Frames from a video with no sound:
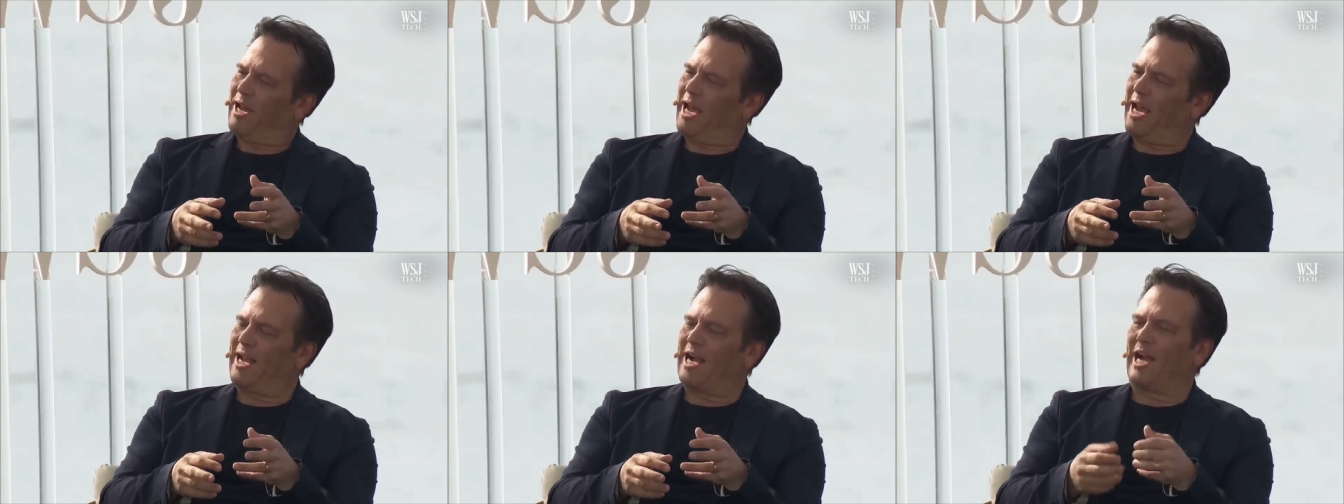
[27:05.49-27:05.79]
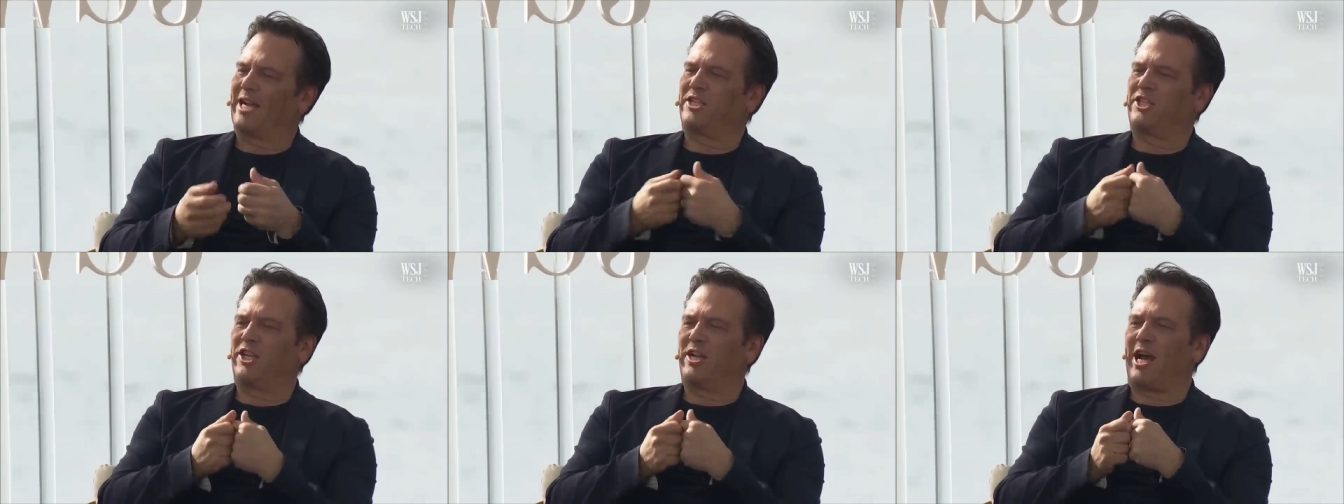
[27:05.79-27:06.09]
and
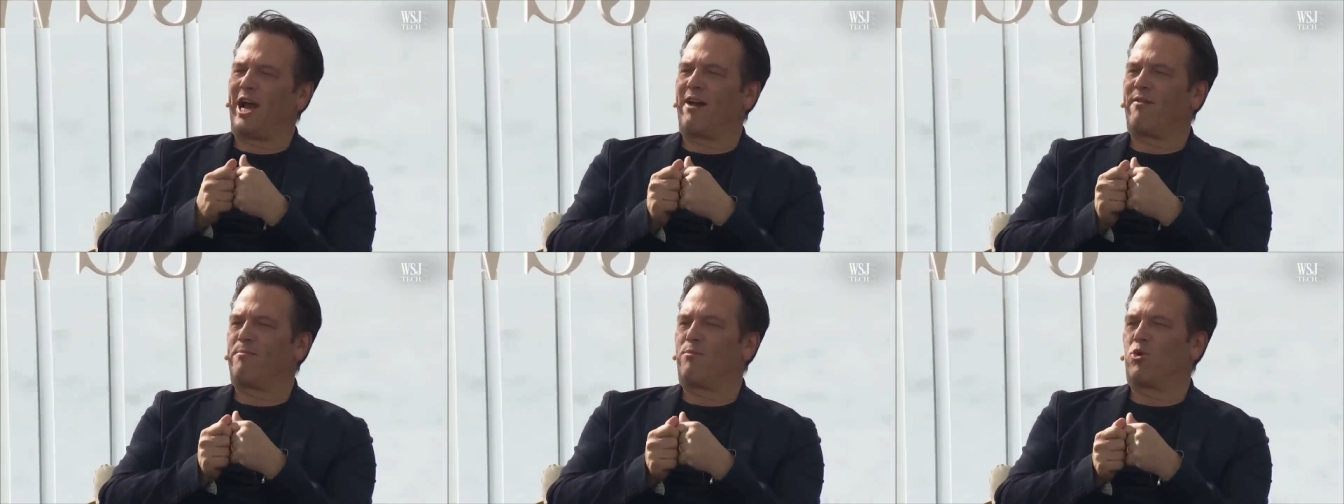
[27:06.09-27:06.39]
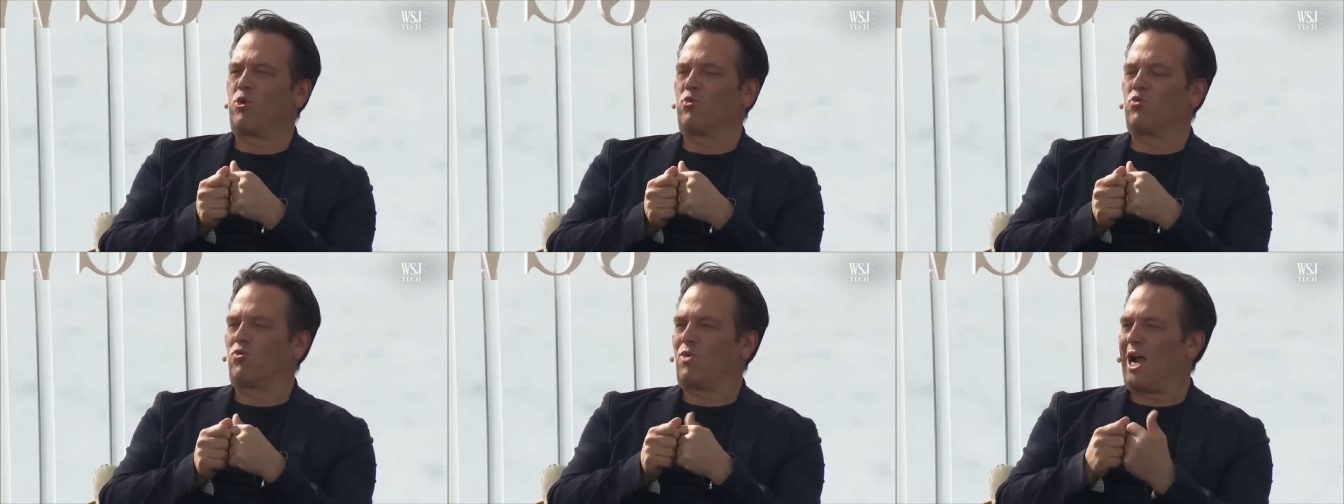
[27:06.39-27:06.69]
I should have
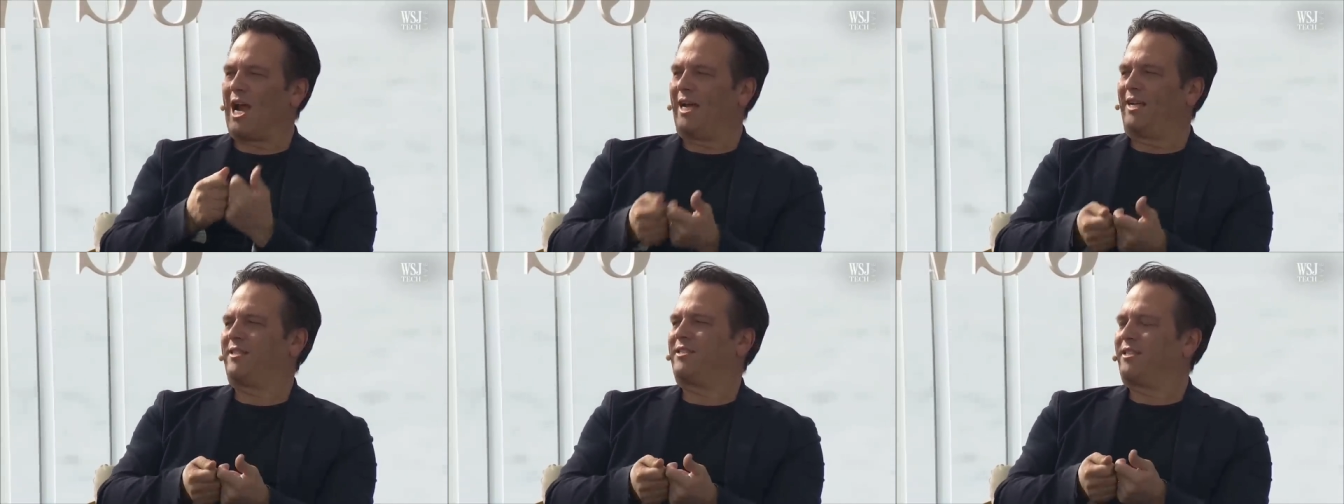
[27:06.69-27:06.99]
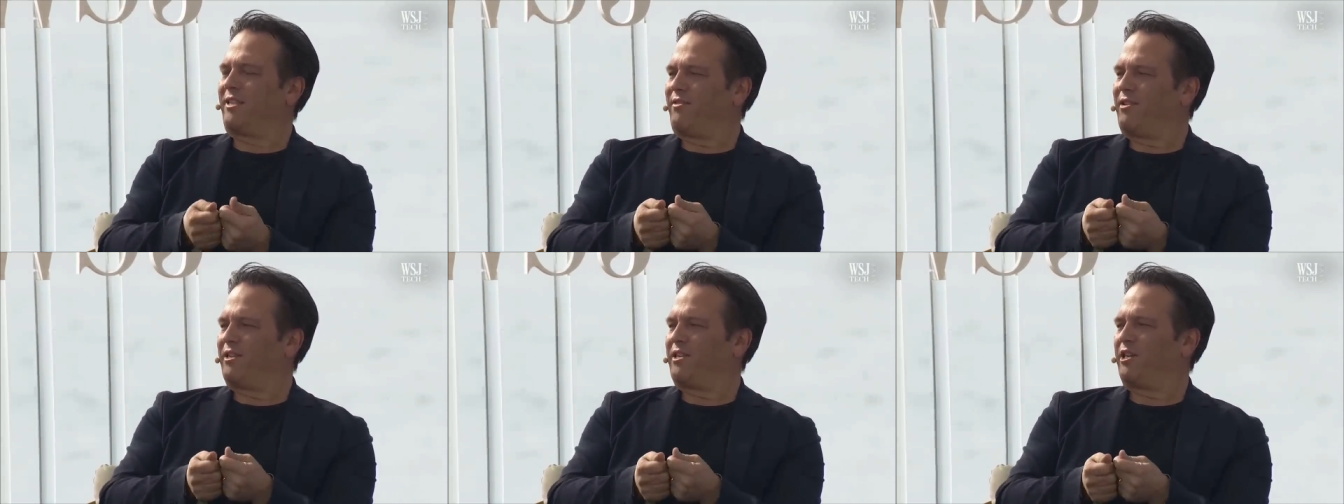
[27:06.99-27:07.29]
more
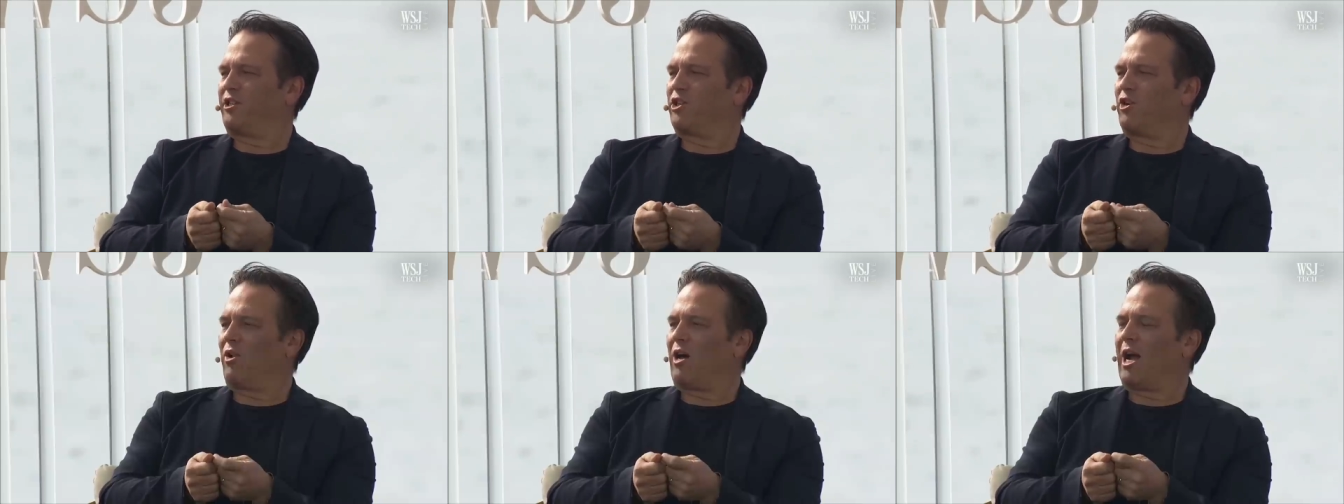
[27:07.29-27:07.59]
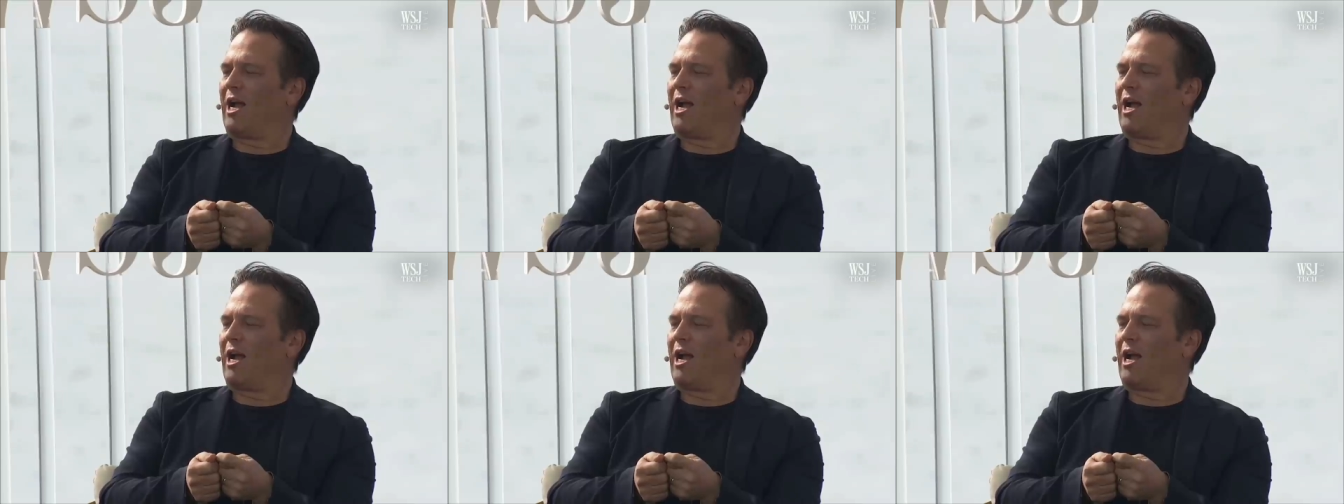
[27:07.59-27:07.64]
rights in the digital